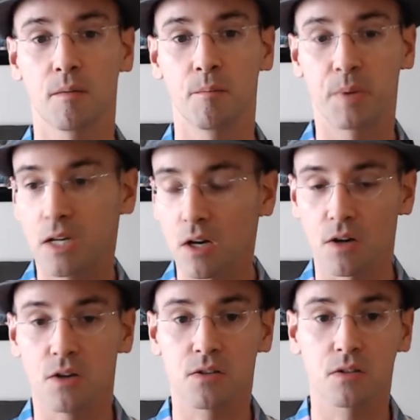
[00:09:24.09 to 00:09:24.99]

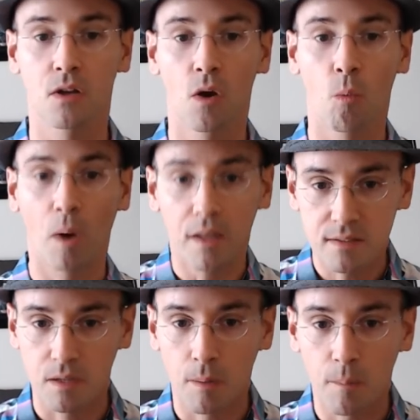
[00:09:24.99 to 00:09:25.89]
Because when
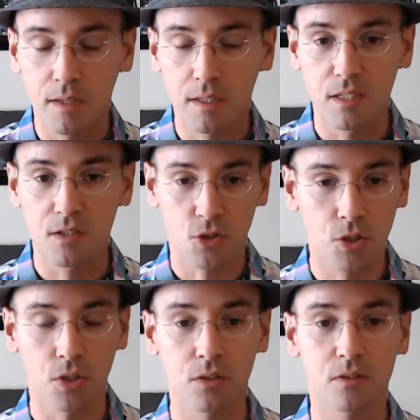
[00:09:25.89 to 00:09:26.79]
somebody is
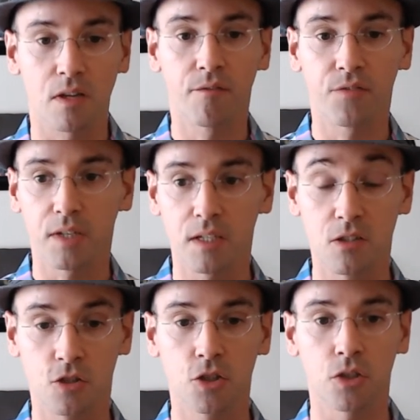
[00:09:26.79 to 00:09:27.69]
good, something
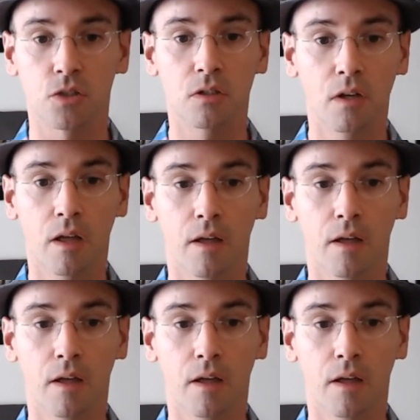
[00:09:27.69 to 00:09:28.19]
is good,